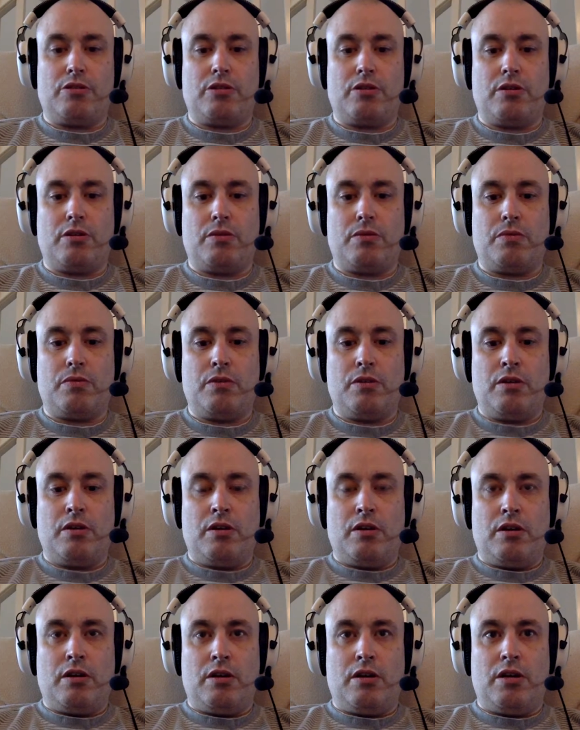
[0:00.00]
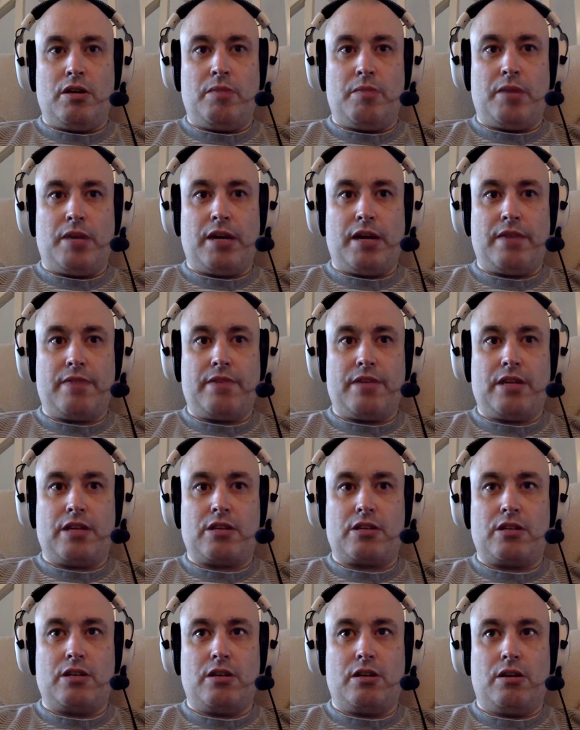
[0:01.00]
So I haven't
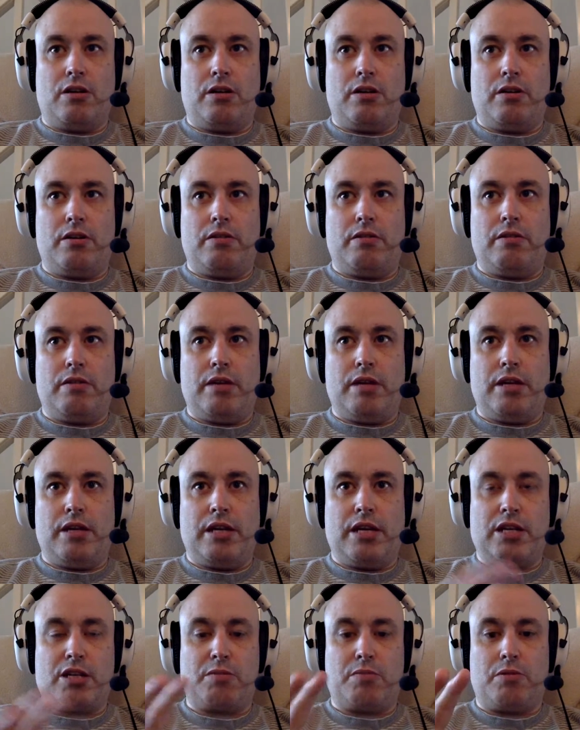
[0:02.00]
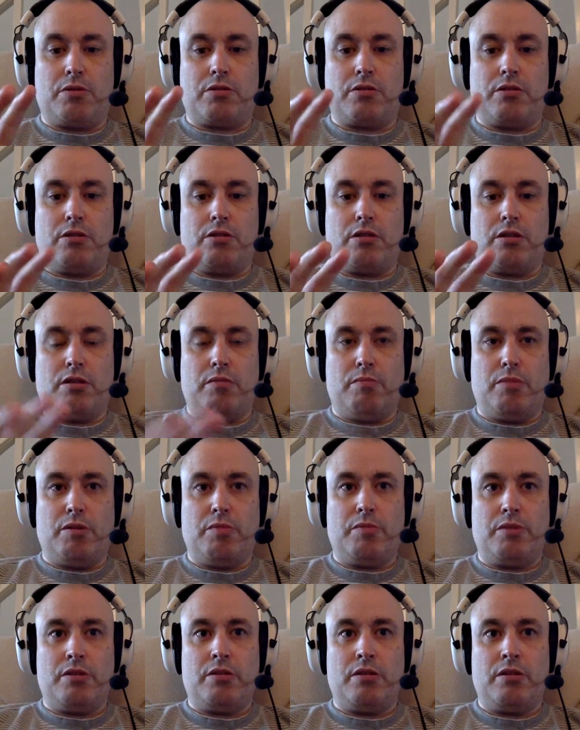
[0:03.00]
actually got any Xboxes at the
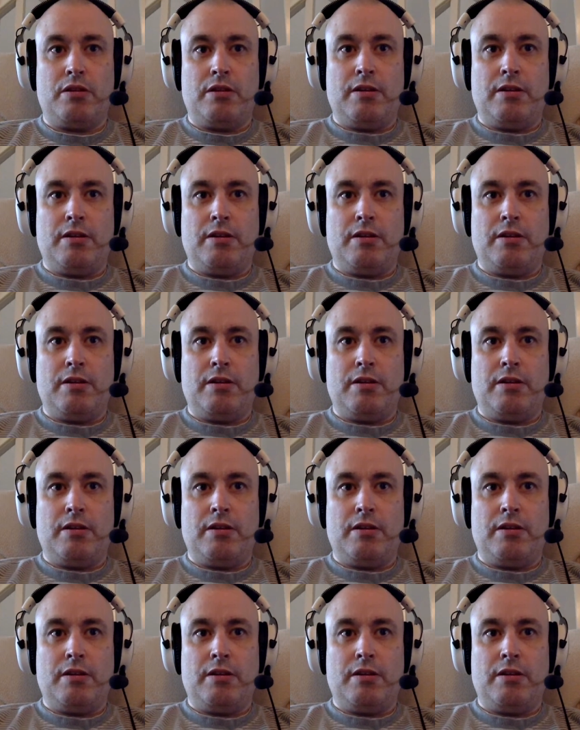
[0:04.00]
moment.